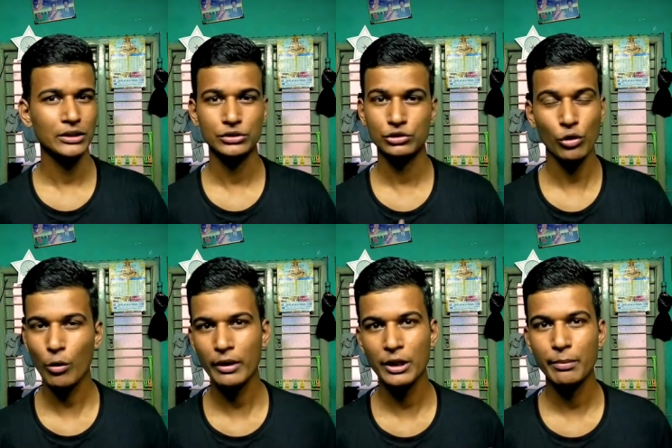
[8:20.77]
by
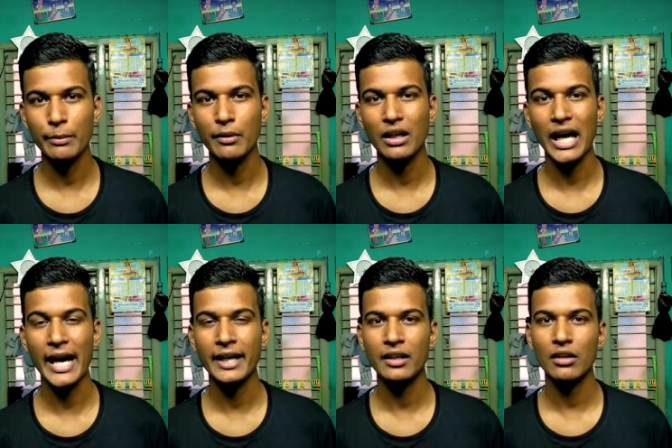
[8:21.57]
so many
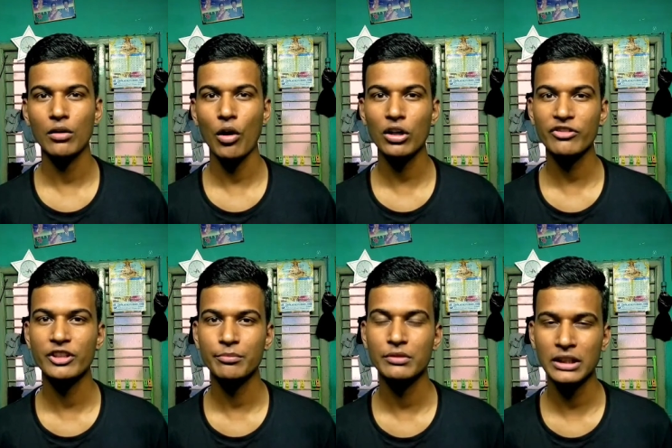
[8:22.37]
people, and a lot
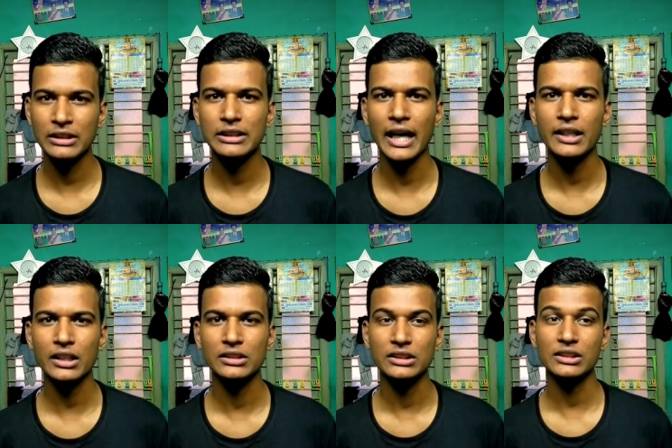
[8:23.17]
of them think
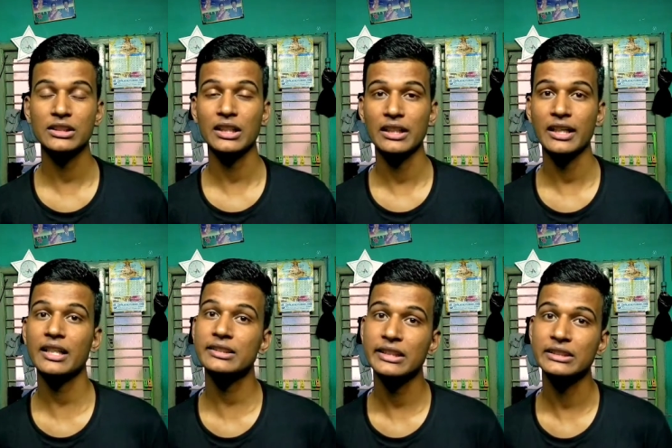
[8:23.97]
that this is the
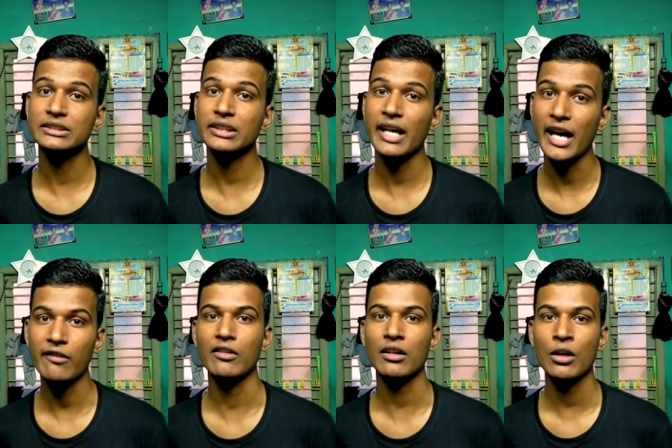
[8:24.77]
greatest engine
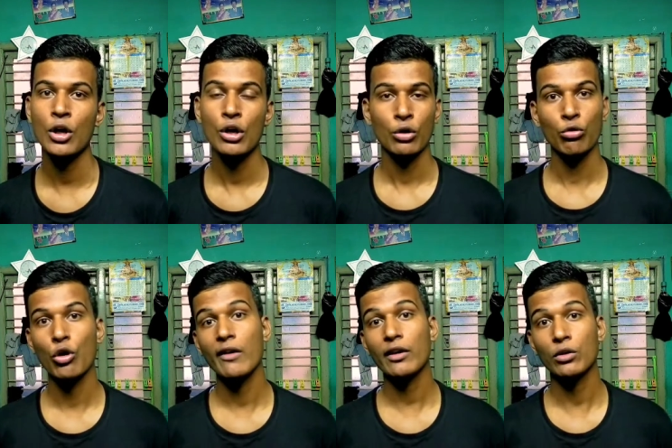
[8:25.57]
ever
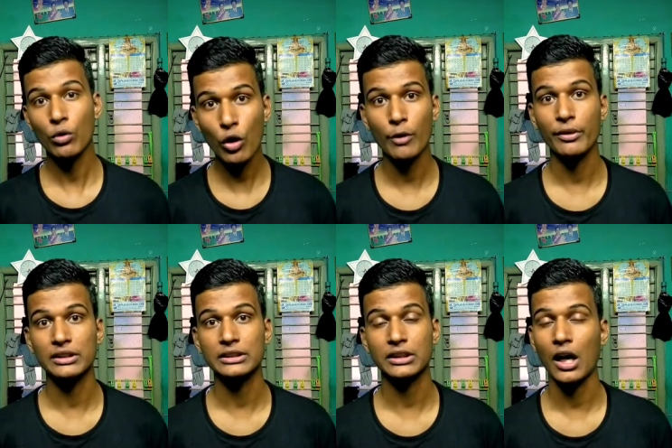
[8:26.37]
whoever know
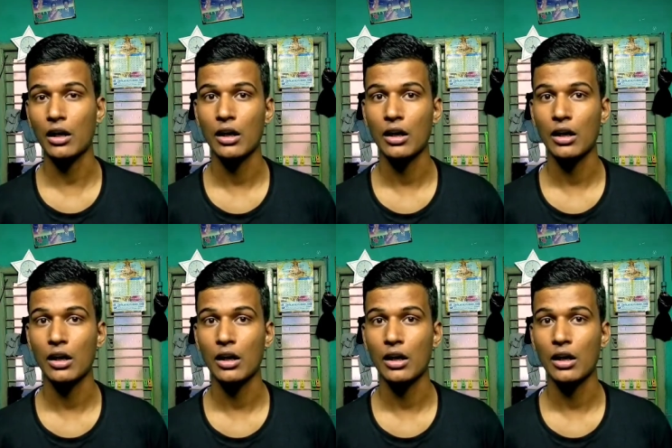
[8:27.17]
about this